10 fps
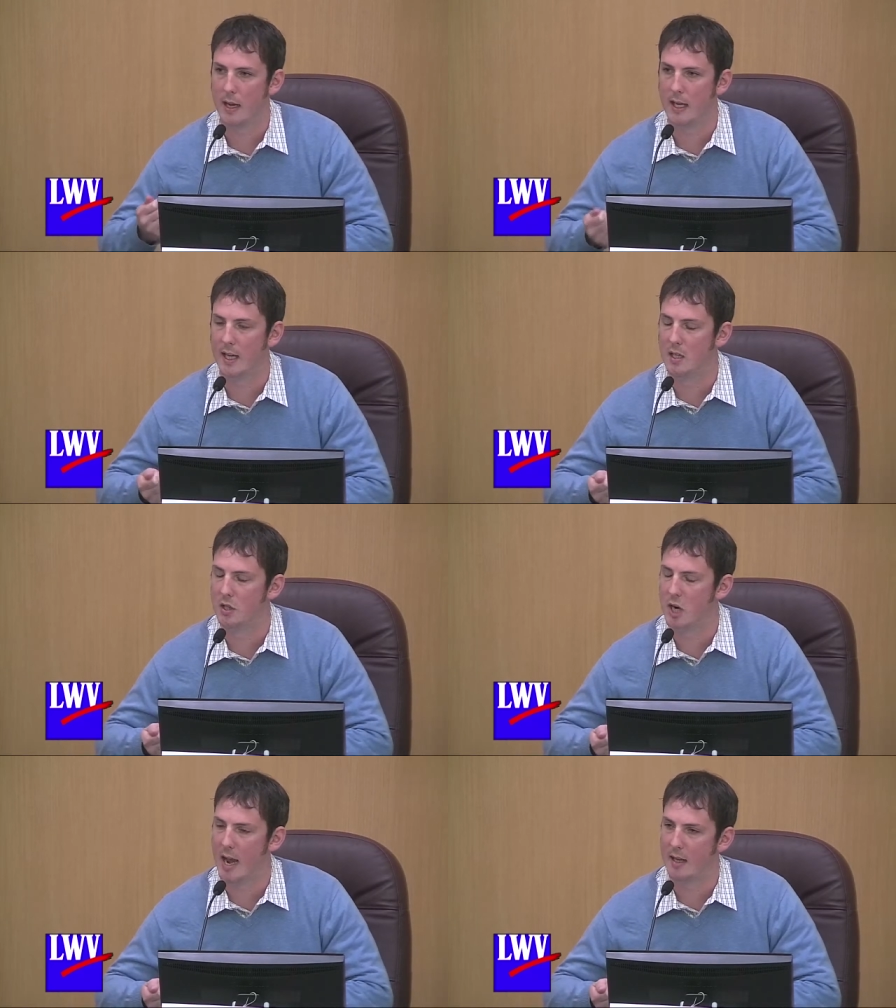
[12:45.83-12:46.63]
I get in
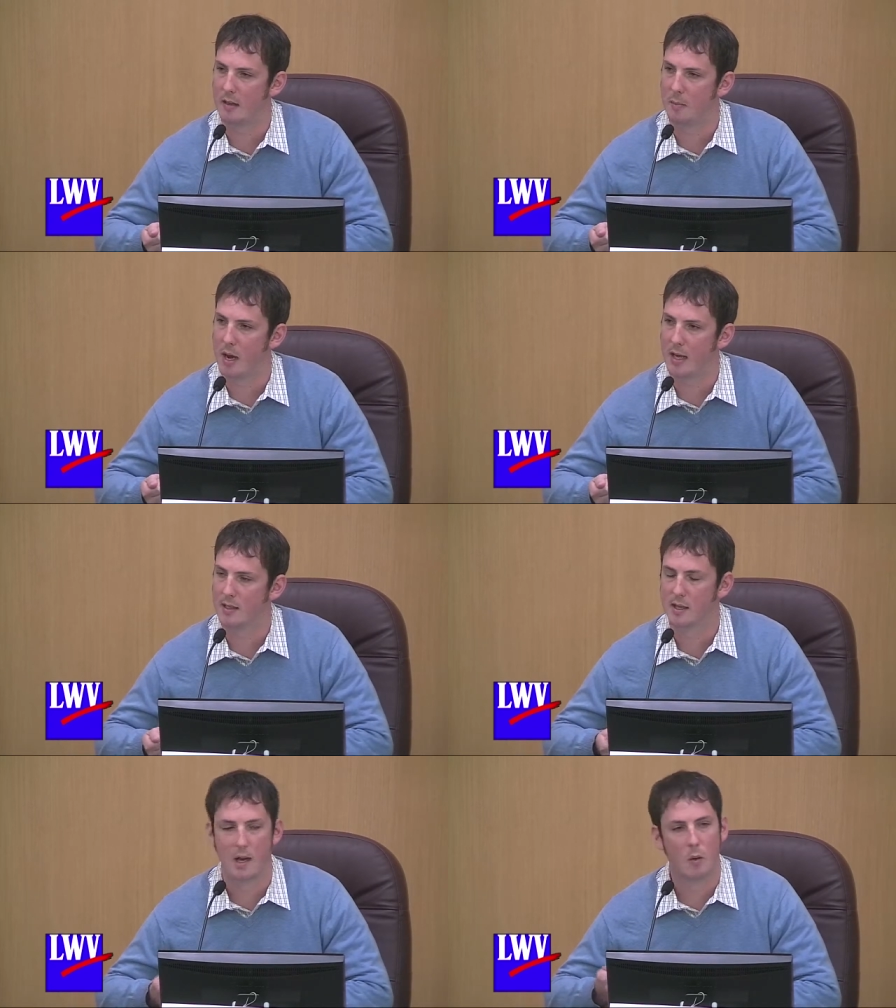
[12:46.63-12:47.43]
Jack in the
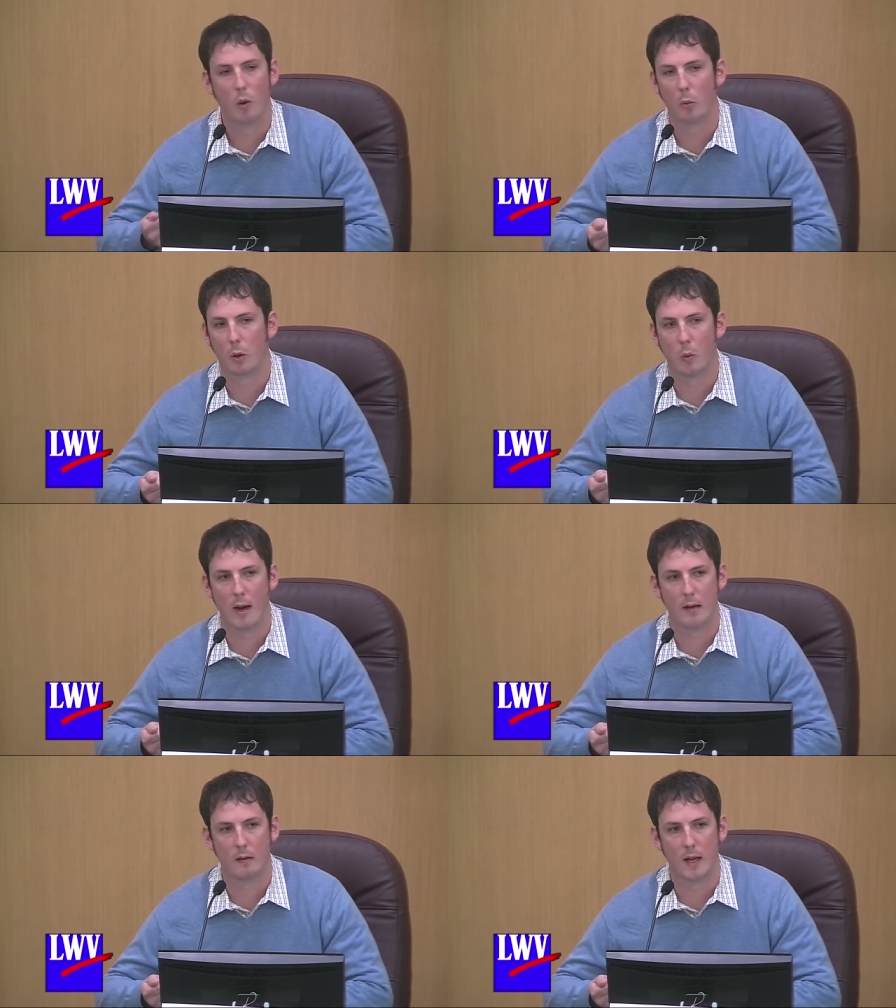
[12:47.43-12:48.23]
Box won't
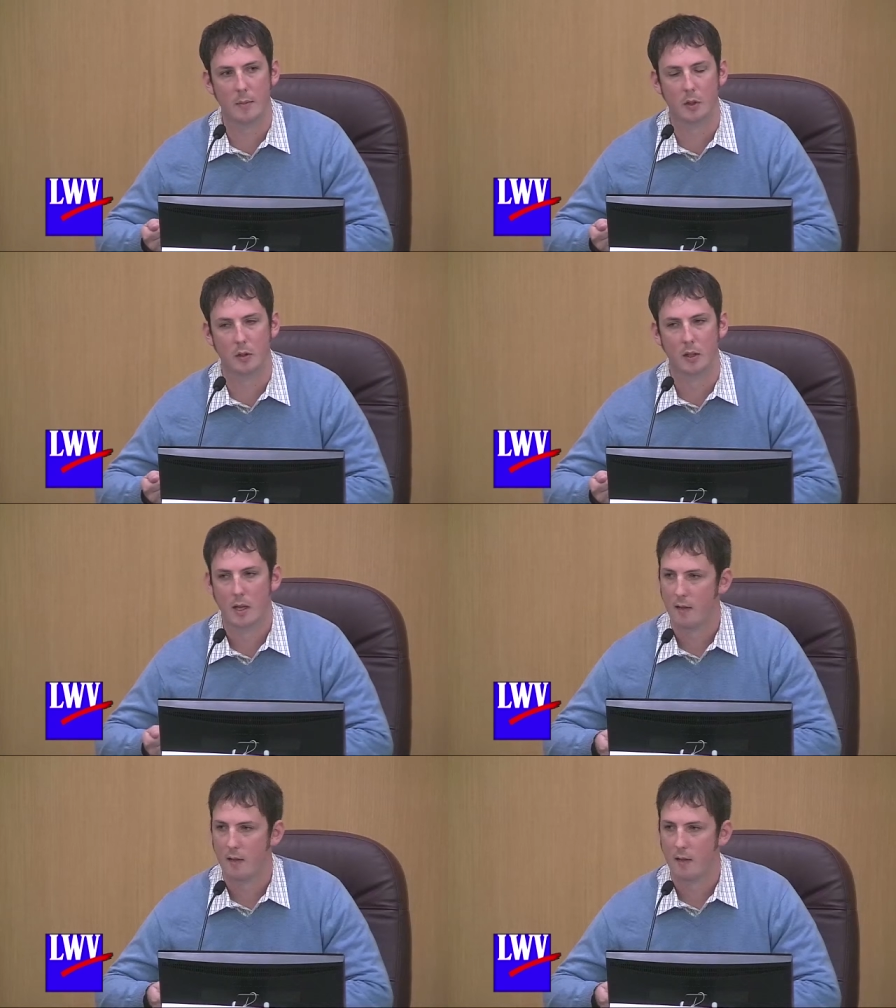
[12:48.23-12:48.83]
require a label.